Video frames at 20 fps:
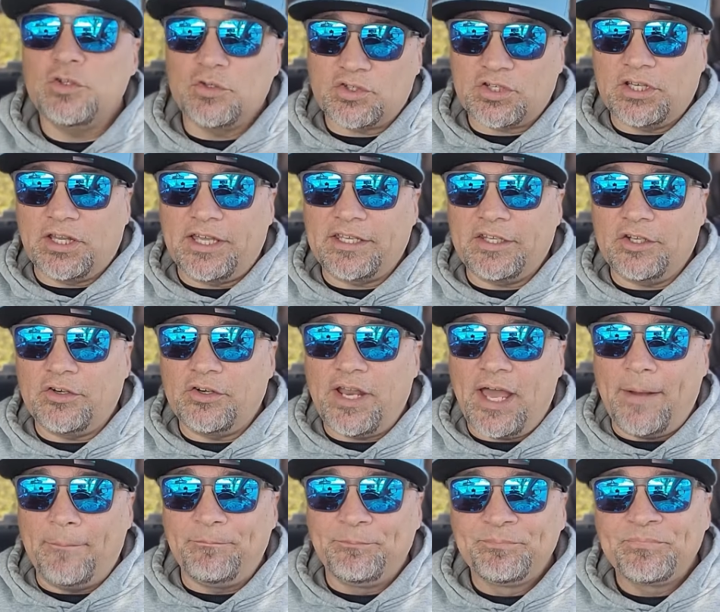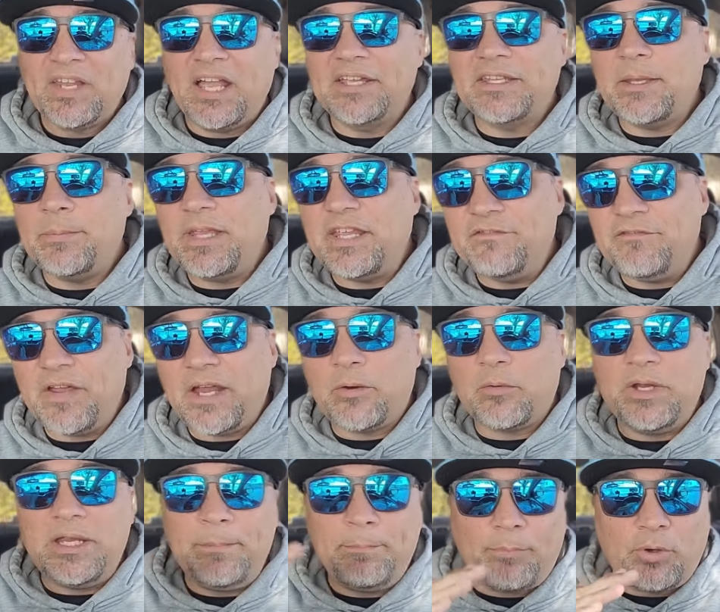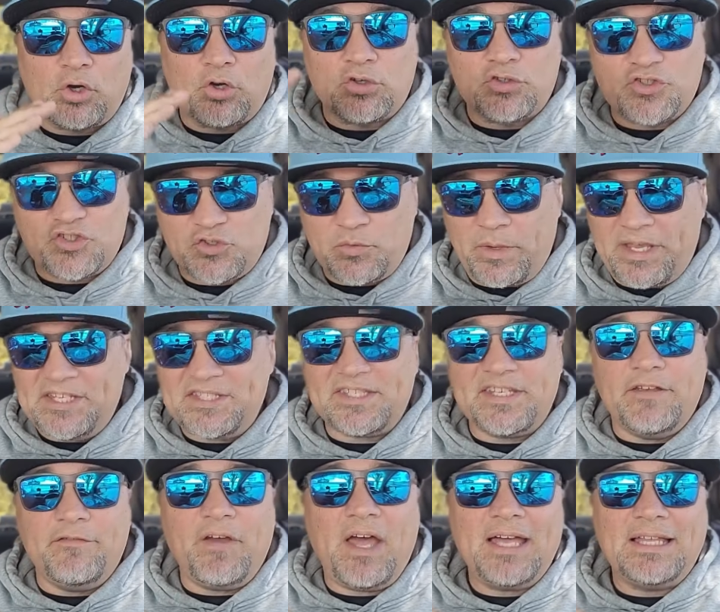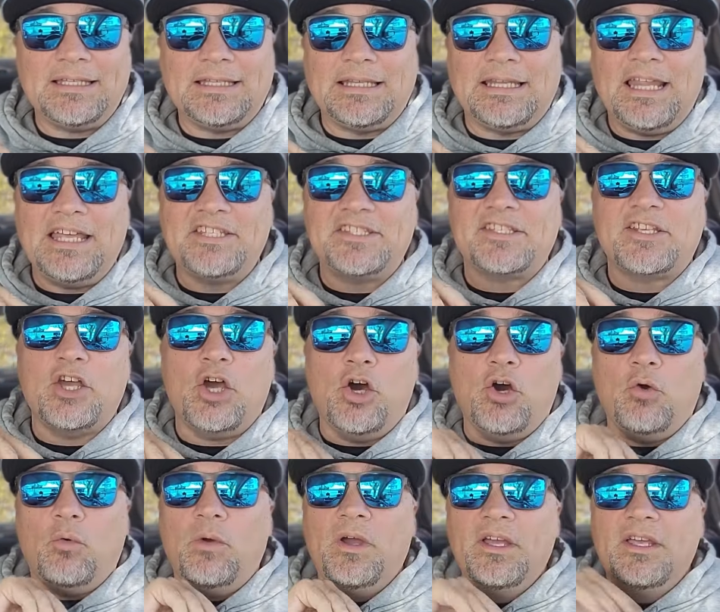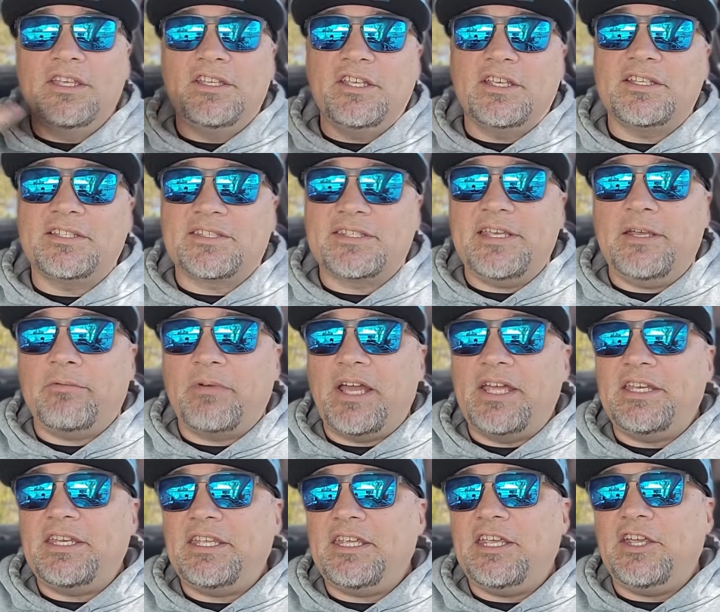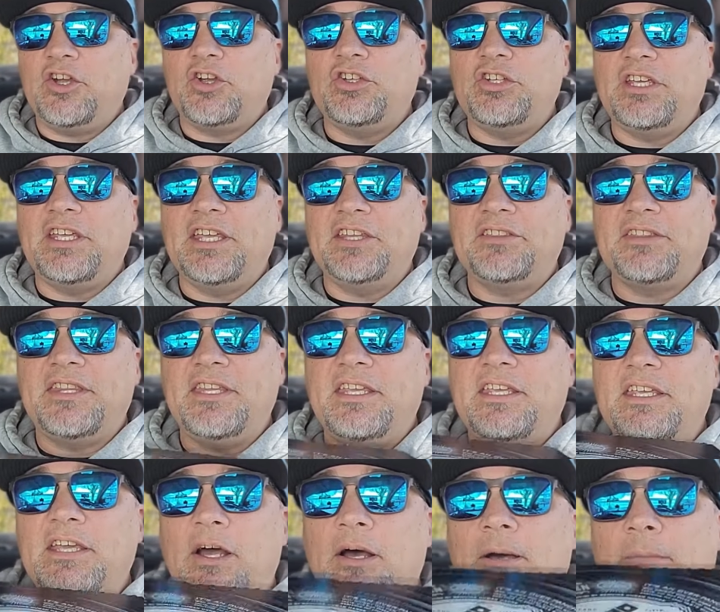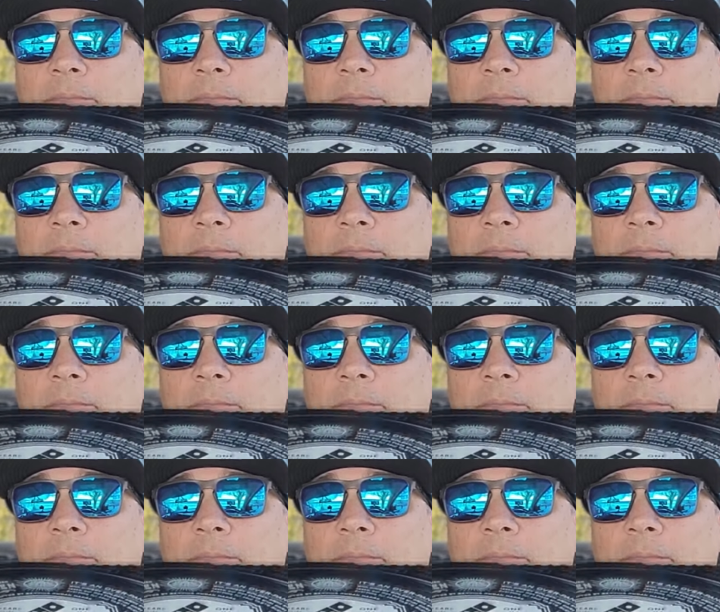you should like it or not. I can be very persuasive. Let's go. You can see right here, you get the